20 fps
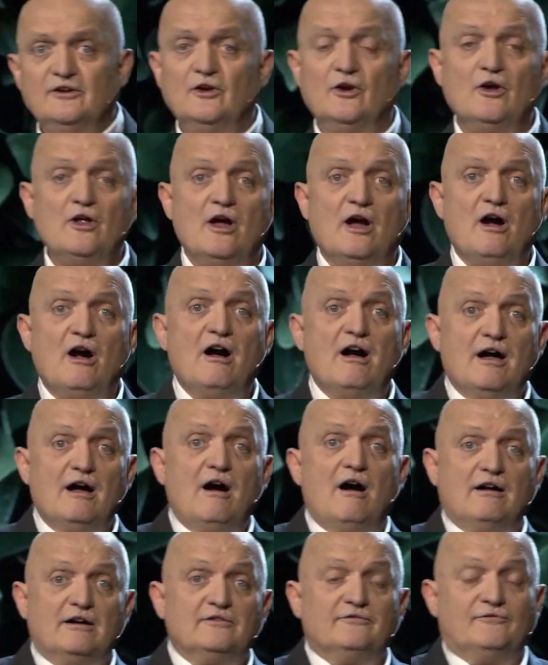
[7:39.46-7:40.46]
you know,
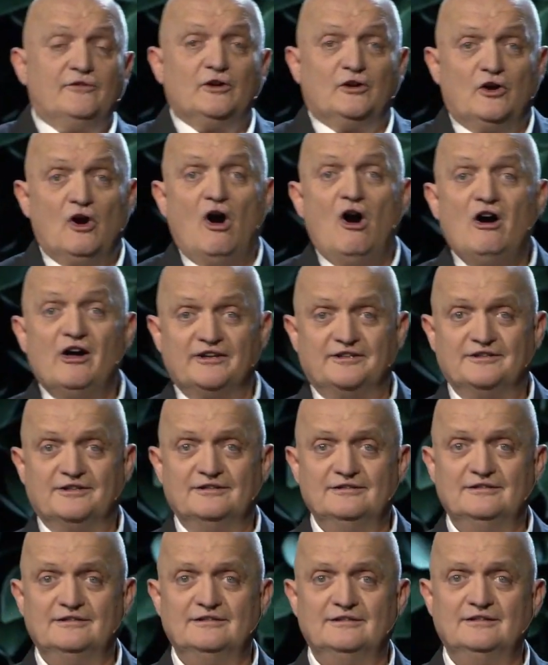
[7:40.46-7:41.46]
for God,
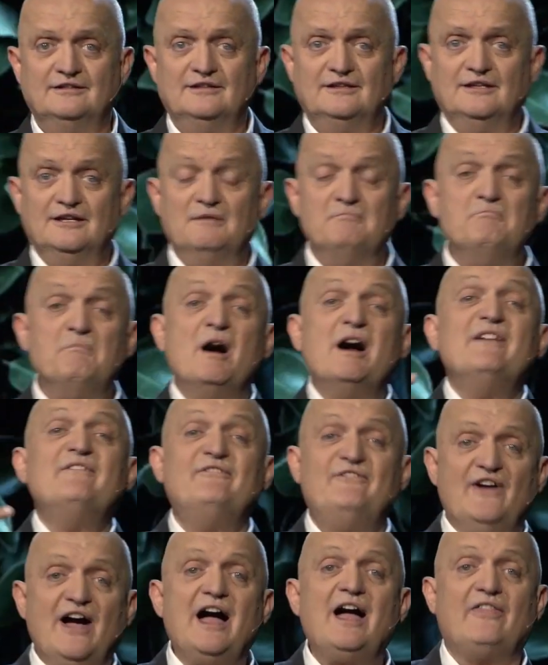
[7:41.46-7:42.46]
my
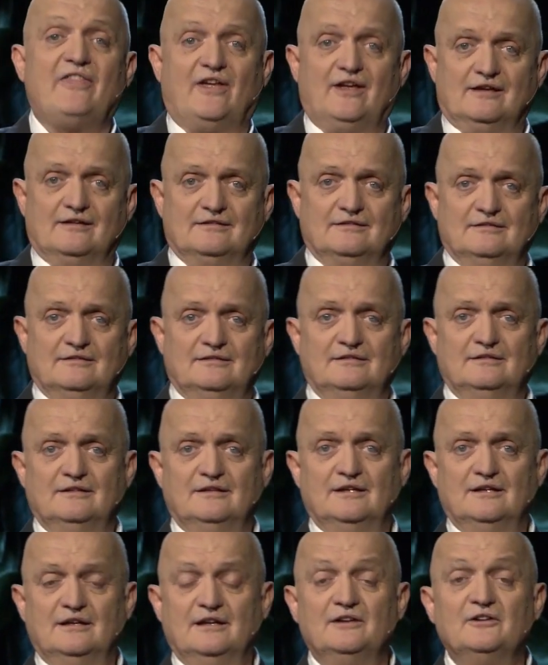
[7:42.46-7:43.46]
Father,
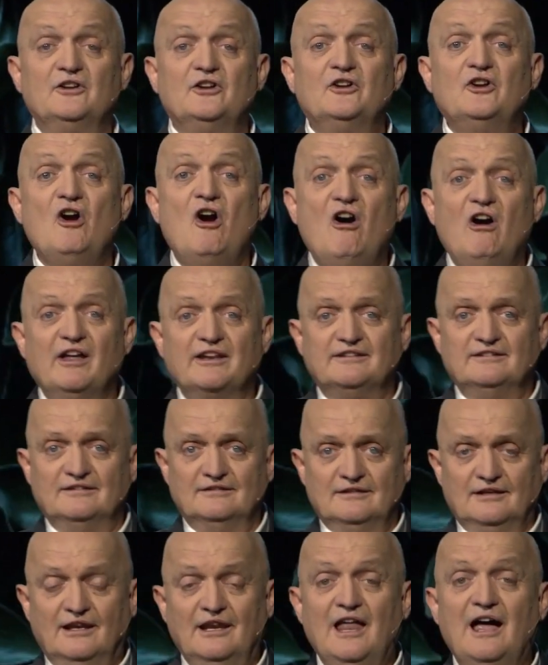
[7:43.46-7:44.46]
God
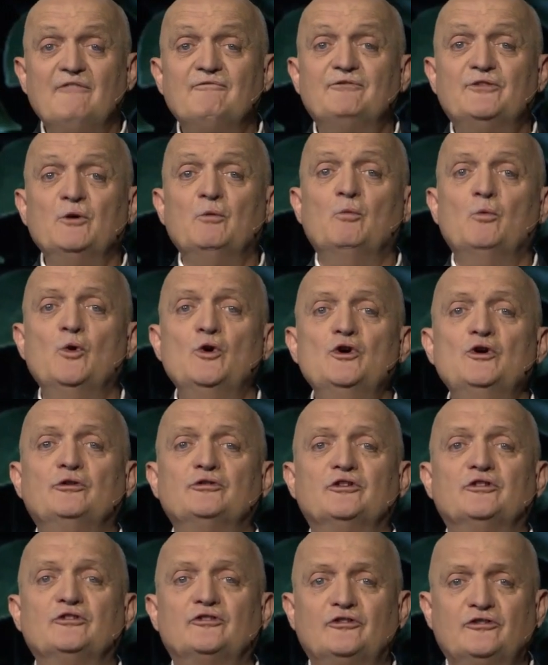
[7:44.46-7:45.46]
loved the
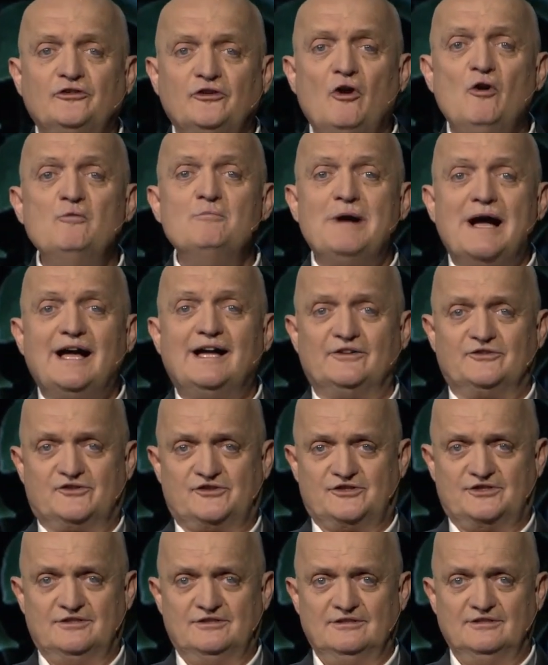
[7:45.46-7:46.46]
world so
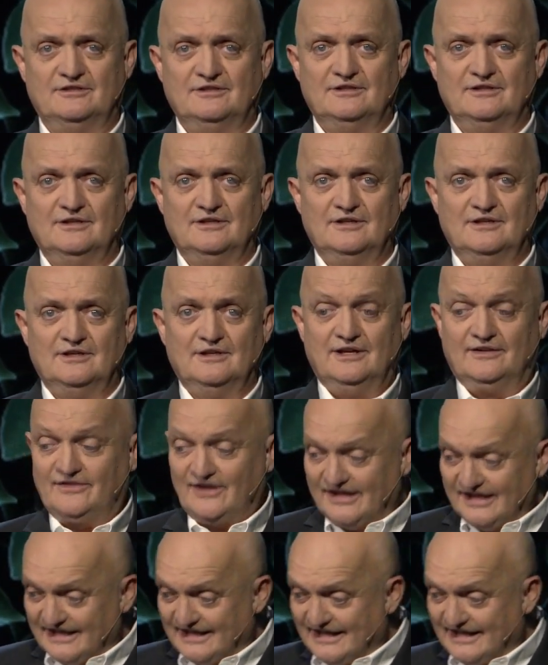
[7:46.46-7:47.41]
much that he